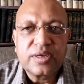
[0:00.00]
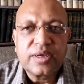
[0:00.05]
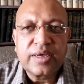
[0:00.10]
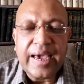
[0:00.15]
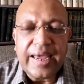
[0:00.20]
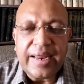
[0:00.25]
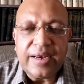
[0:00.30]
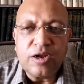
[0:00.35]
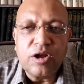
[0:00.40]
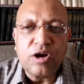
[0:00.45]

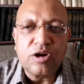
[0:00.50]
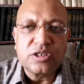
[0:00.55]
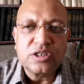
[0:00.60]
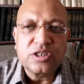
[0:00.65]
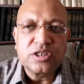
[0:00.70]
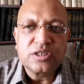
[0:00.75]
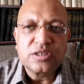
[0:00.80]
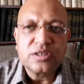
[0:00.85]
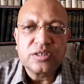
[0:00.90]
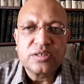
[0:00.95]

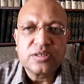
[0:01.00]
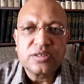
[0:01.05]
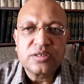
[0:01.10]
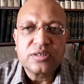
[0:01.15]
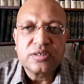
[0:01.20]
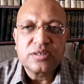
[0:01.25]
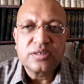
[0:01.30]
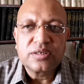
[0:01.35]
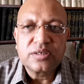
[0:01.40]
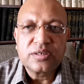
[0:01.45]
cannot
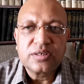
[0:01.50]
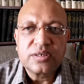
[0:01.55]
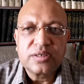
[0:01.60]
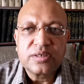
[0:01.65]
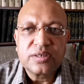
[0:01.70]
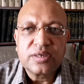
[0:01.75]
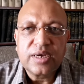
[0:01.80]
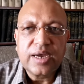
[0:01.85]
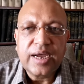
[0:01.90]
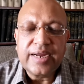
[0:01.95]

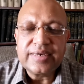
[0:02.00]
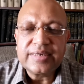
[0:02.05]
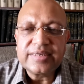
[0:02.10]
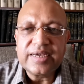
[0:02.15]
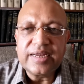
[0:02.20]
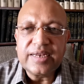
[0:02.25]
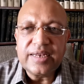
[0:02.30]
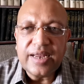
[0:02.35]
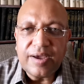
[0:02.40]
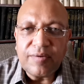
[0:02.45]
and
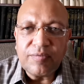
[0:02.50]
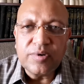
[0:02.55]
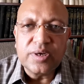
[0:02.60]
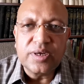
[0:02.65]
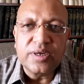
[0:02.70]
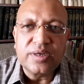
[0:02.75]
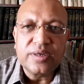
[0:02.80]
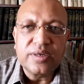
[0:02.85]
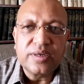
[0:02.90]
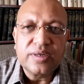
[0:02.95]
can
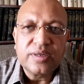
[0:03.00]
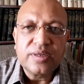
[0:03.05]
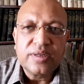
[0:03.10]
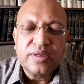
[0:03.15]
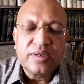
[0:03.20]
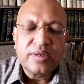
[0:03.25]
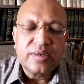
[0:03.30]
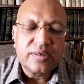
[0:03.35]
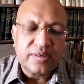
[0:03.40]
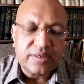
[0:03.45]
never
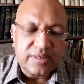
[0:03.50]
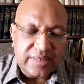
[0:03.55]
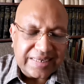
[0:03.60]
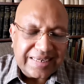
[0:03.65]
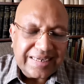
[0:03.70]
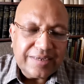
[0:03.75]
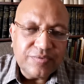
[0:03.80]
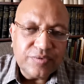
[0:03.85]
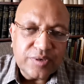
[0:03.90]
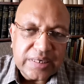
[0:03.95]

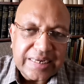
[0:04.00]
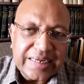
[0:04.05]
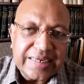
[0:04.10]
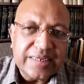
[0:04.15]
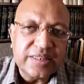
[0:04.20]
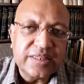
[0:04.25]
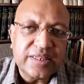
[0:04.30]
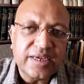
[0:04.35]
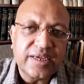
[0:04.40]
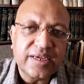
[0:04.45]
deliver
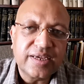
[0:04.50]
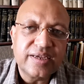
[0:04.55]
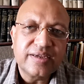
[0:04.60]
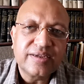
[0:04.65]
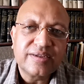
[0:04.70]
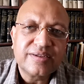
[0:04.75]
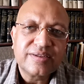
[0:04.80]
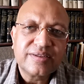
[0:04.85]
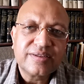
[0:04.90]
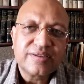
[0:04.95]
anything
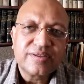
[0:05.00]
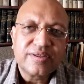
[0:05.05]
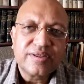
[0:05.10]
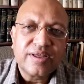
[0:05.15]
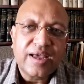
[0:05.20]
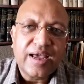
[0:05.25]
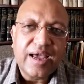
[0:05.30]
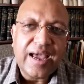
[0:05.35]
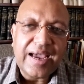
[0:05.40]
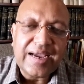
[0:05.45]

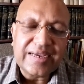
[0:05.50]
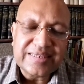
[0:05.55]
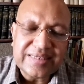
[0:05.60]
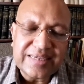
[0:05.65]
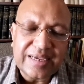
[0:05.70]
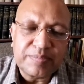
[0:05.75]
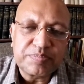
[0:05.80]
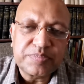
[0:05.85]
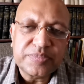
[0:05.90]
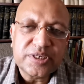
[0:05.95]

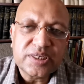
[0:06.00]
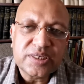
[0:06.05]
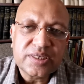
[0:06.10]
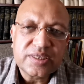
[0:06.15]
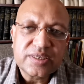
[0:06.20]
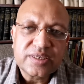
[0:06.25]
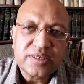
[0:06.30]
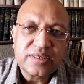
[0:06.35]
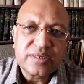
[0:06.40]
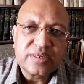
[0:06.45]
except
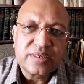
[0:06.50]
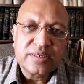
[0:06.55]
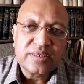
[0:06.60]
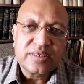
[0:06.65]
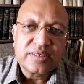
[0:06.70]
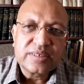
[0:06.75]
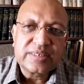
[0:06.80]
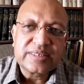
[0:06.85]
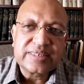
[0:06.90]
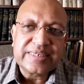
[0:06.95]

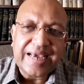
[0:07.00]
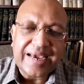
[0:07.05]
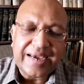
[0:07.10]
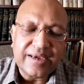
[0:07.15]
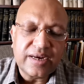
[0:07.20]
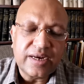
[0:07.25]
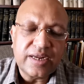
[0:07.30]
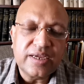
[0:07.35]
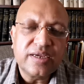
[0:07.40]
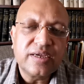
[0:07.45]

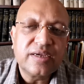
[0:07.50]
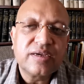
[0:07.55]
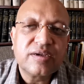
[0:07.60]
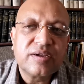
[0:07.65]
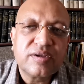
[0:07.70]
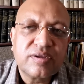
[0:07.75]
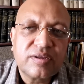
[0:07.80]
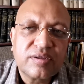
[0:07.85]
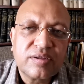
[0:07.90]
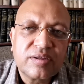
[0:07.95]
staggering
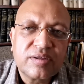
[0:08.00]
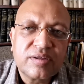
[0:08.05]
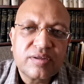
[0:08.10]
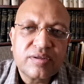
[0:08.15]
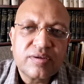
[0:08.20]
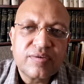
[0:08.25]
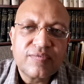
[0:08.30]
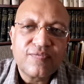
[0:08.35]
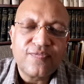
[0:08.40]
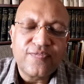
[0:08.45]

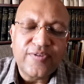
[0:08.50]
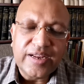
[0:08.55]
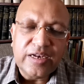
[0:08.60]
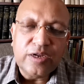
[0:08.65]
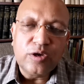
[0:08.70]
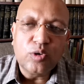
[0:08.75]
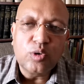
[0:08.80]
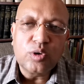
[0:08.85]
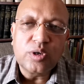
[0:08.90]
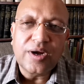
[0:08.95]

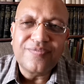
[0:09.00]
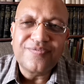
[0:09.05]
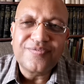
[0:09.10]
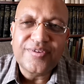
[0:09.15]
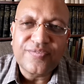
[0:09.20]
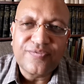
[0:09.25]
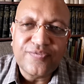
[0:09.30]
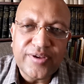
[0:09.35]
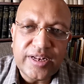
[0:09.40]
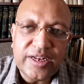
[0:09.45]
failure
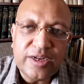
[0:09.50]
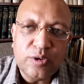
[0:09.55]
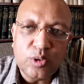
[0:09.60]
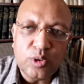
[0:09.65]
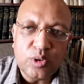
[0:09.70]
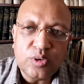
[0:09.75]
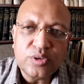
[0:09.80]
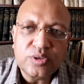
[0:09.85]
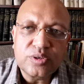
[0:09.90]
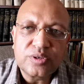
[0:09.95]
after
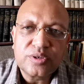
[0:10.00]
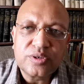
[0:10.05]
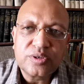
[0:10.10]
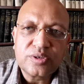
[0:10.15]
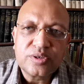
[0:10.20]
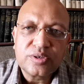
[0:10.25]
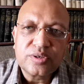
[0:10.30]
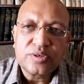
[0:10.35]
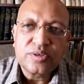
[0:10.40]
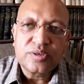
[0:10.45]
failure,
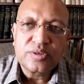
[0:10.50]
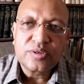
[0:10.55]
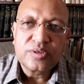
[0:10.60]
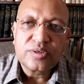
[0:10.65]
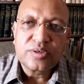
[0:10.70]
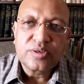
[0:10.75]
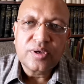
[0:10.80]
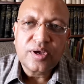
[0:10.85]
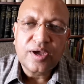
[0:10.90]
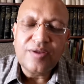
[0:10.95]

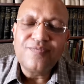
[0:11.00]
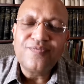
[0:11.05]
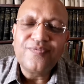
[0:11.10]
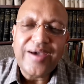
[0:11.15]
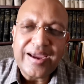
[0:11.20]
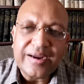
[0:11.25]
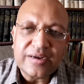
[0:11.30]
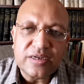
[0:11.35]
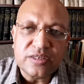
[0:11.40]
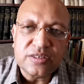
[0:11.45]
in
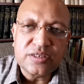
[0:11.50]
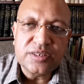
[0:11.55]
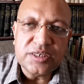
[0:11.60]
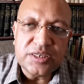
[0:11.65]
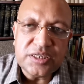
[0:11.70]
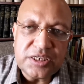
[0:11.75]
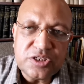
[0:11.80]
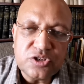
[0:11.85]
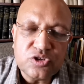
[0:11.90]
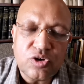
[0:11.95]
fact, a
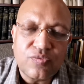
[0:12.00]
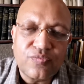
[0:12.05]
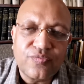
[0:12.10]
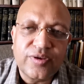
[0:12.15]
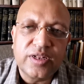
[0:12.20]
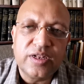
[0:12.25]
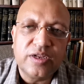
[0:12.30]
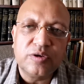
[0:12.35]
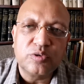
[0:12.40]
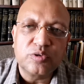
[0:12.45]
series of
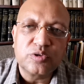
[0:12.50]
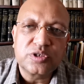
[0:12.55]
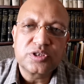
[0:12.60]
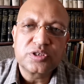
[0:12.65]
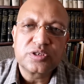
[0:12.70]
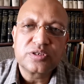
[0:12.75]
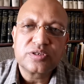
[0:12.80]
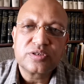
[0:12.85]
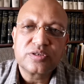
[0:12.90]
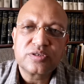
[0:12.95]

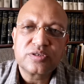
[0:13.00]
failures.